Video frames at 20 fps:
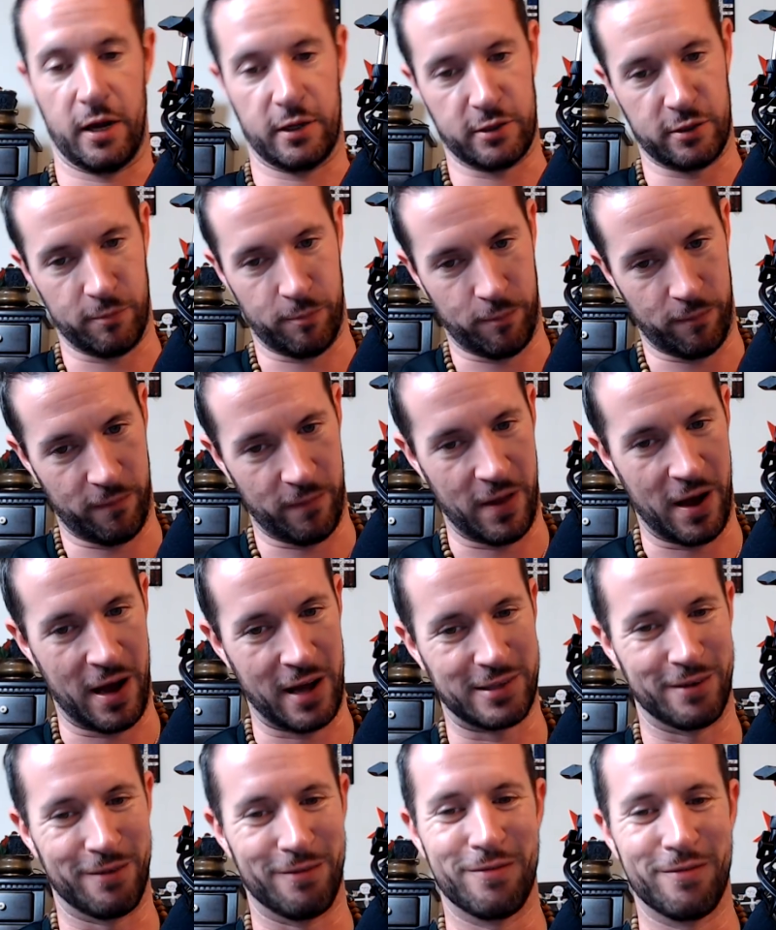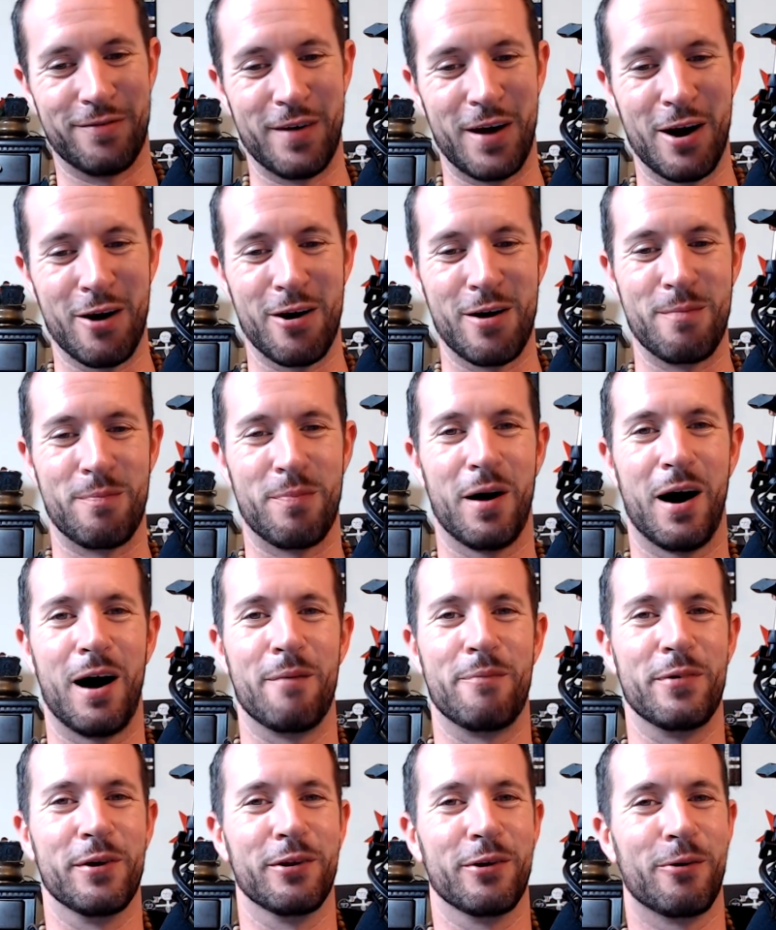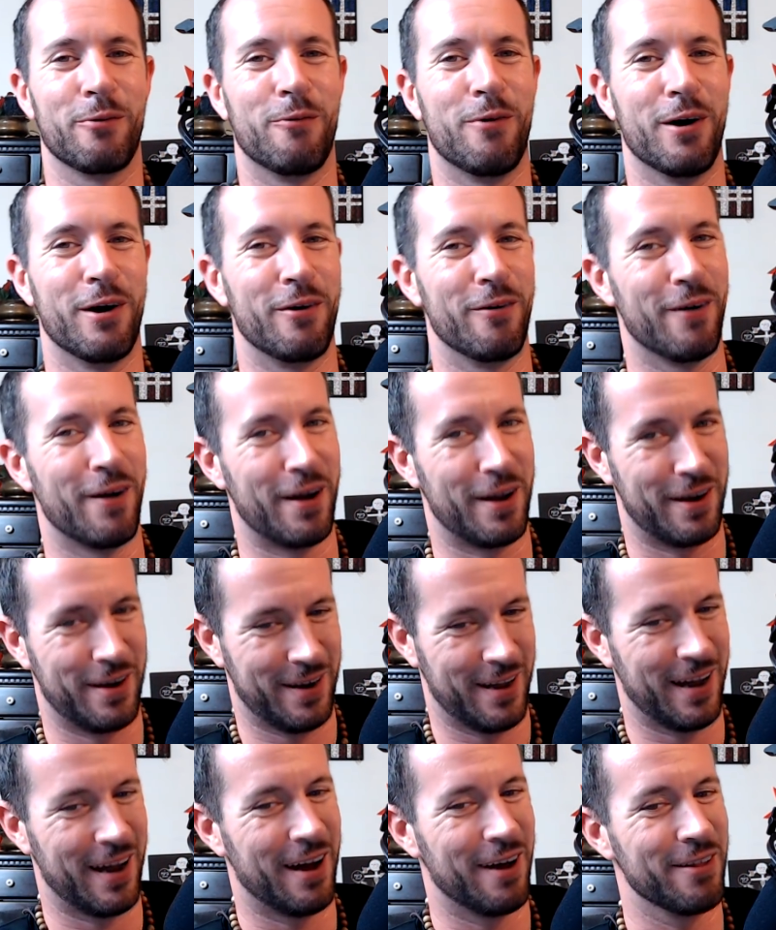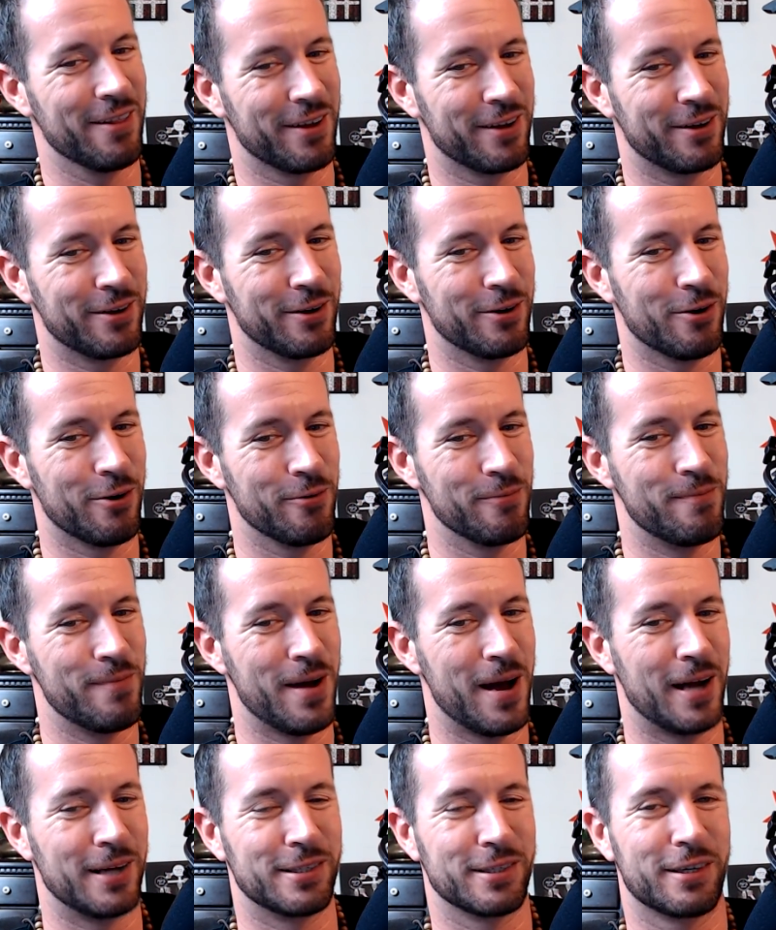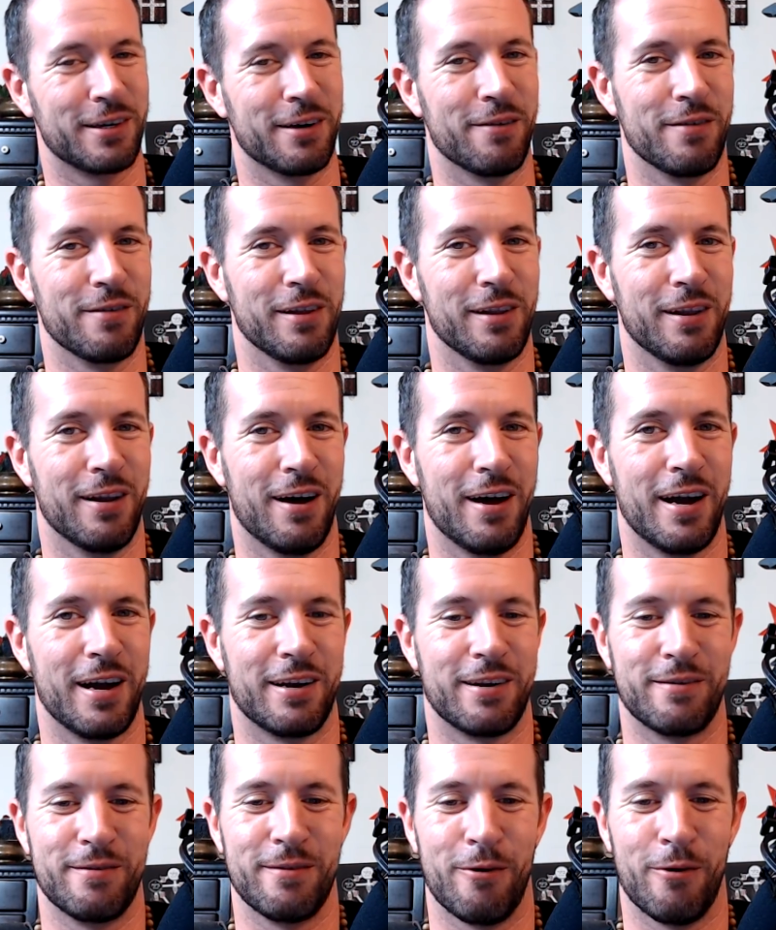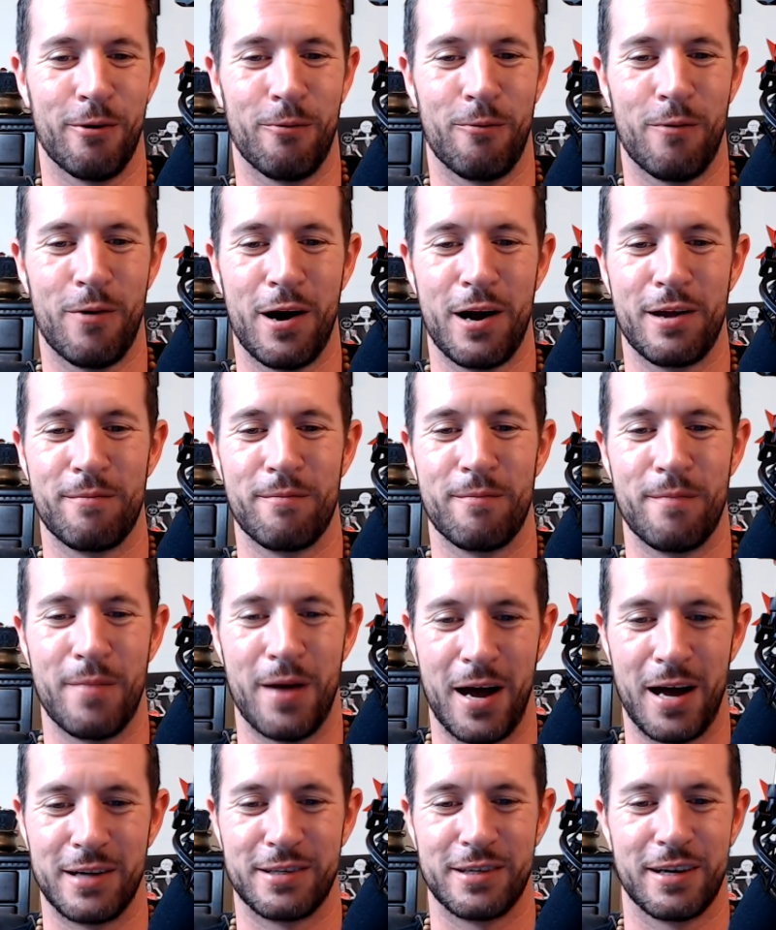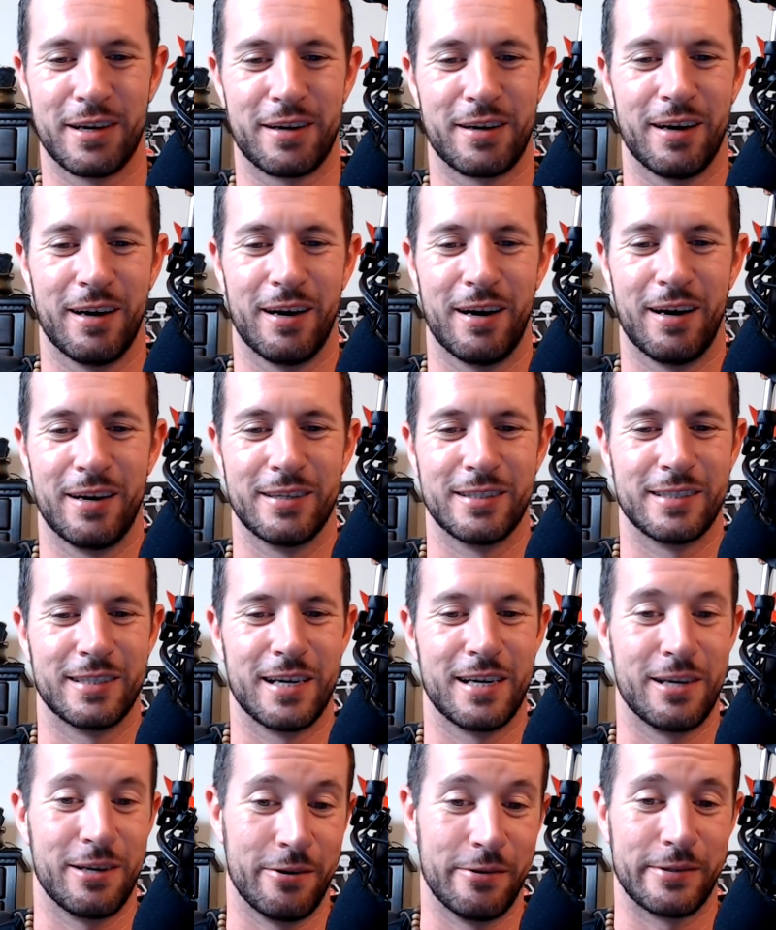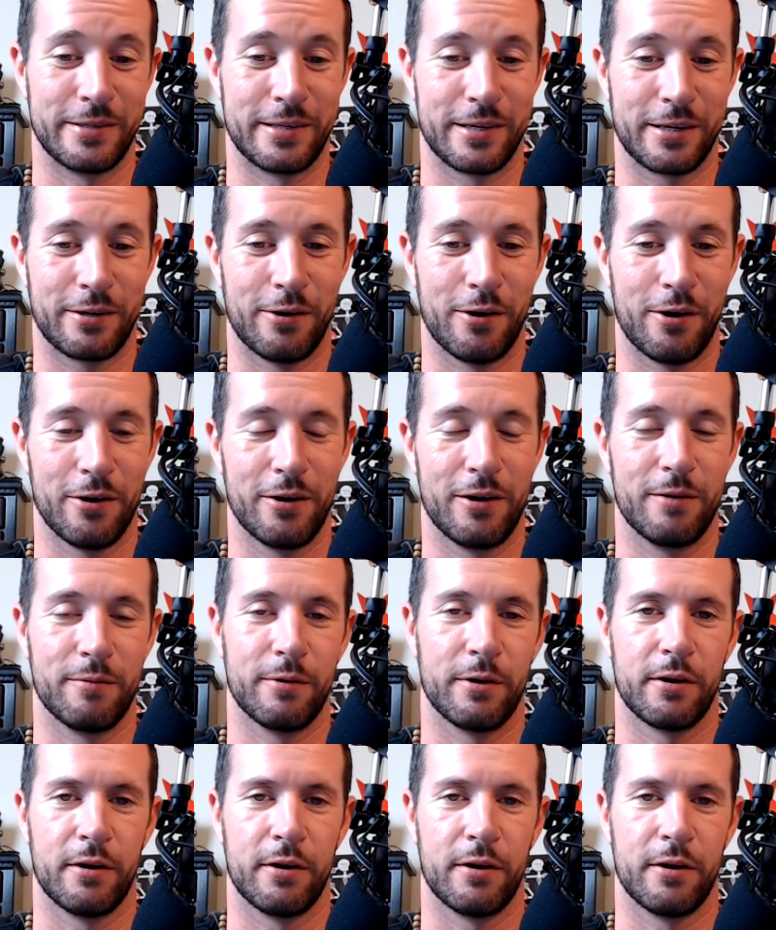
That's a very popular one right now. The good old magic of the light, or white magic, as they used to call it.